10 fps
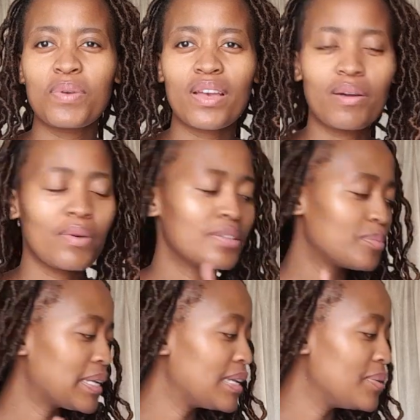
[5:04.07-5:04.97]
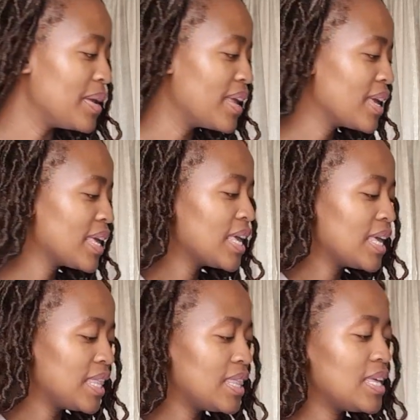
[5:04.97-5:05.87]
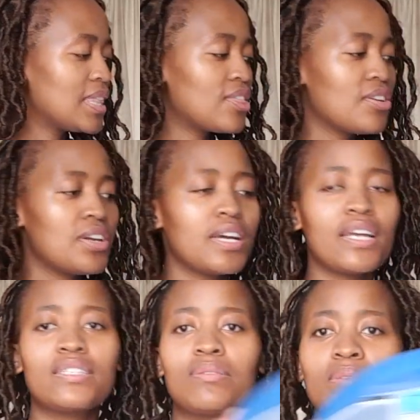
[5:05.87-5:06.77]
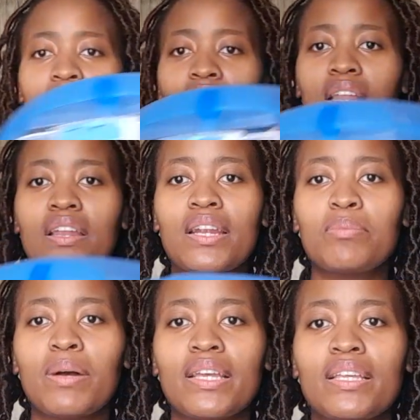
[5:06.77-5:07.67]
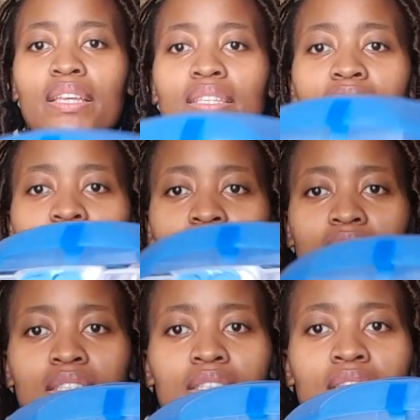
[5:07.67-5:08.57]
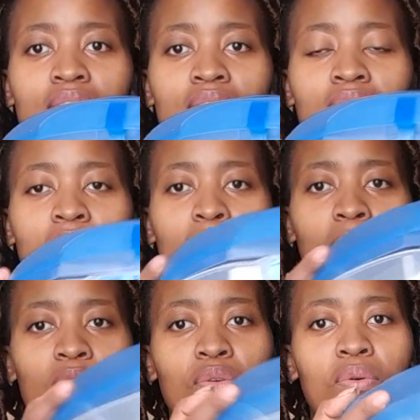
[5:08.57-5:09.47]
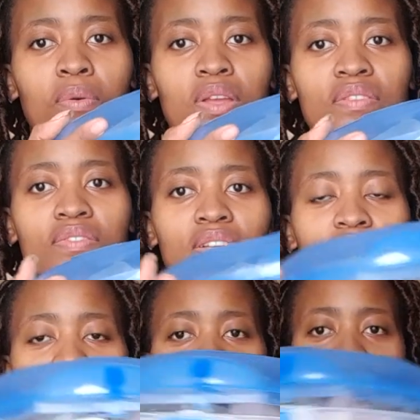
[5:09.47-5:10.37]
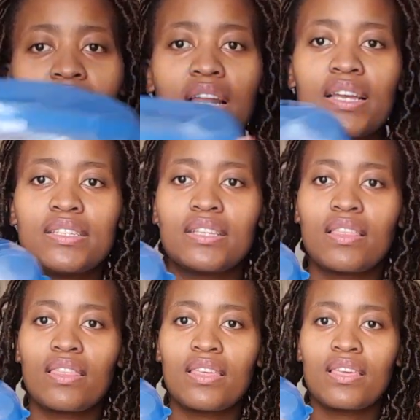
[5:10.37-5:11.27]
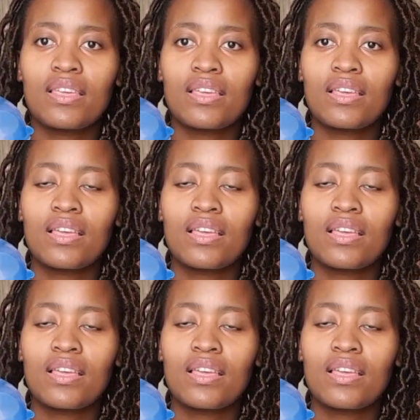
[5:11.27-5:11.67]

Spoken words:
where I was, but anyway, the third item that I regret buying is this microwave sterilizer thing.